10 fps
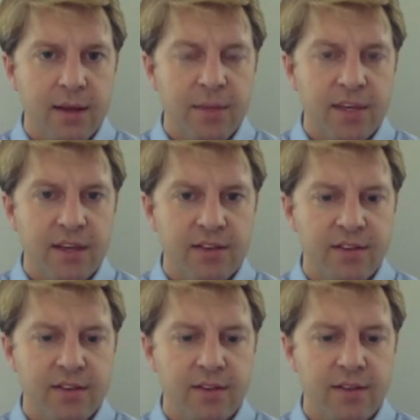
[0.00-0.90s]

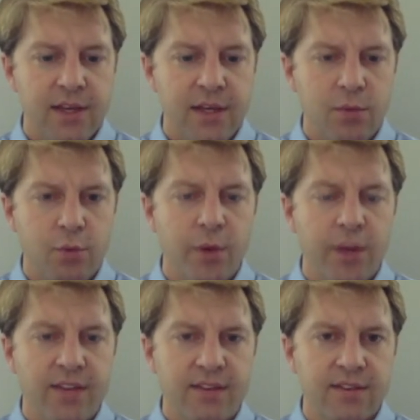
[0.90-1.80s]
Because the
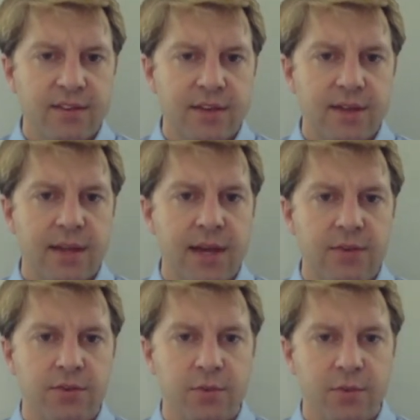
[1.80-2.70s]
risks
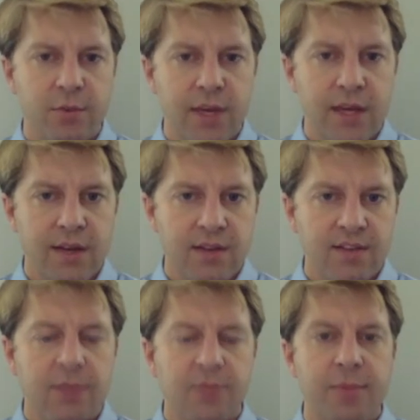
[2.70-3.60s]
encountered with radiating the
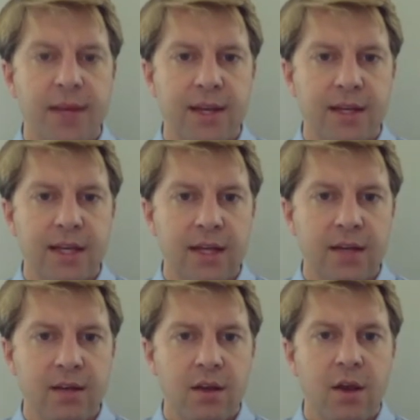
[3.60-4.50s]
same spot again